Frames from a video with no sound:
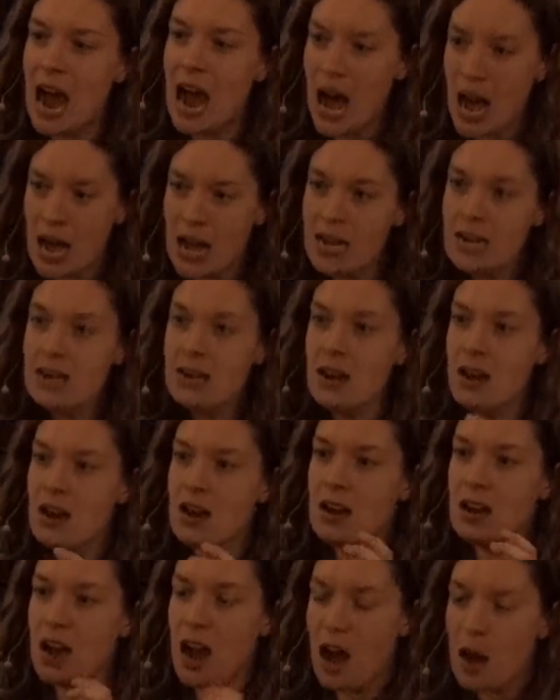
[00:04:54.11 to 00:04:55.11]

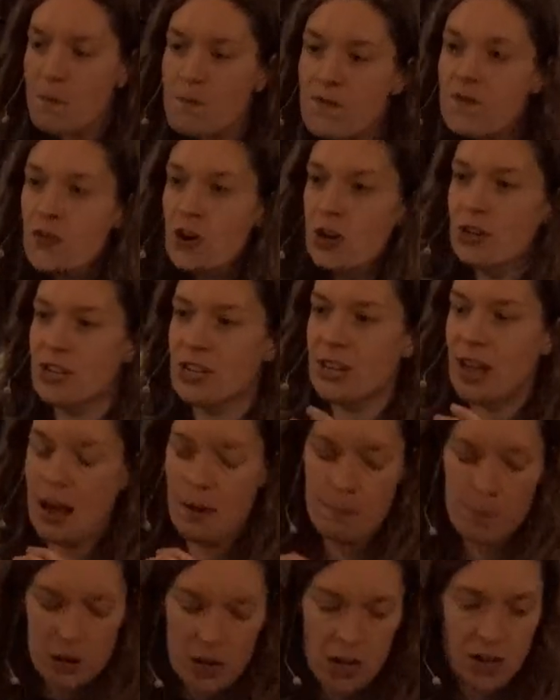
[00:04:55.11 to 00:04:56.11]

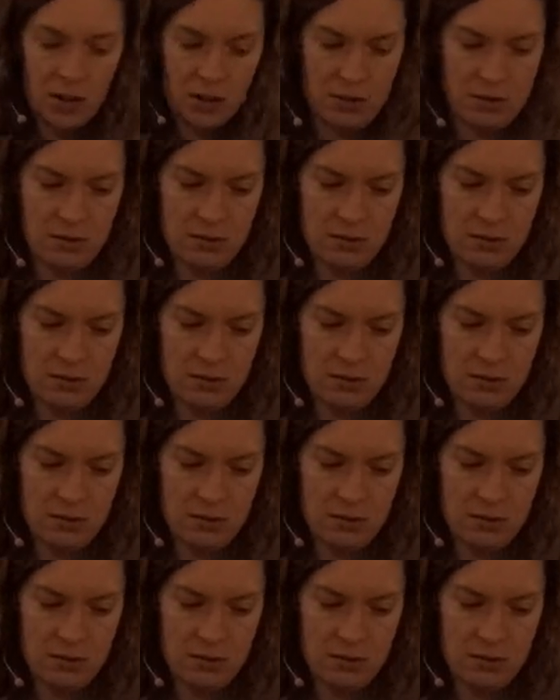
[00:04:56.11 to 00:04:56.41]
uncomfortable.